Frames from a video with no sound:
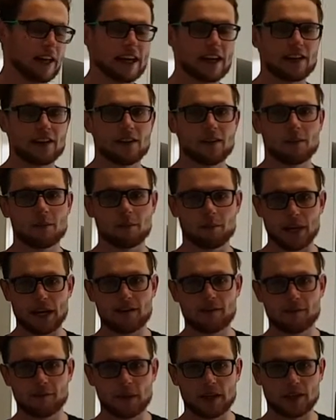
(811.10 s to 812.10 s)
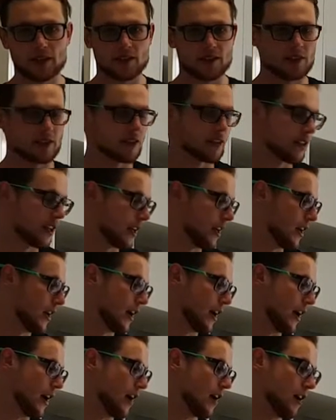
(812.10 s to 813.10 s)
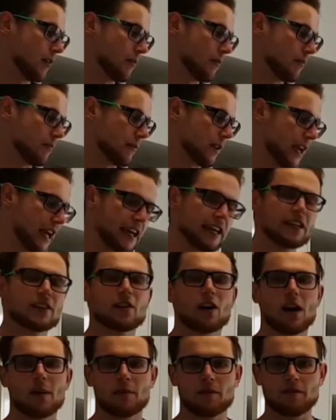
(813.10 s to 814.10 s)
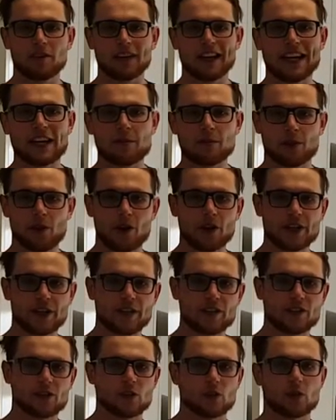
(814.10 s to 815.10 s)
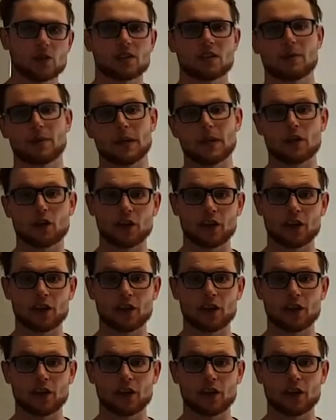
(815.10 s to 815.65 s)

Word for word: lean beef mince, um, any type of lean protein source. I've been